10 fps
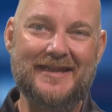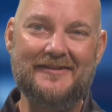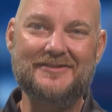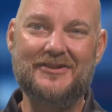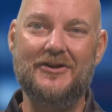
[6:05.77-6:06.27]

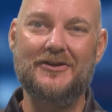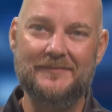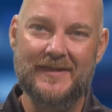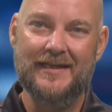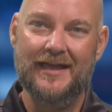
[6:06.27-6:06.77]
Terence
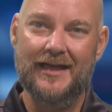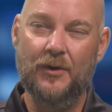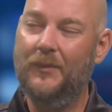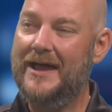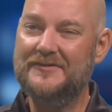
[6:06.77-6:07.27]
Carter,
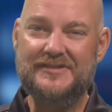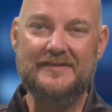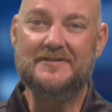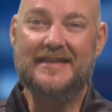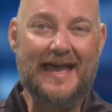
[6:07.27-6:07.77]
wide
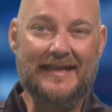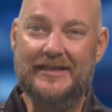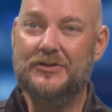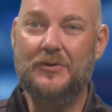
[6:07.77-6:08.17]
receiver, tight end,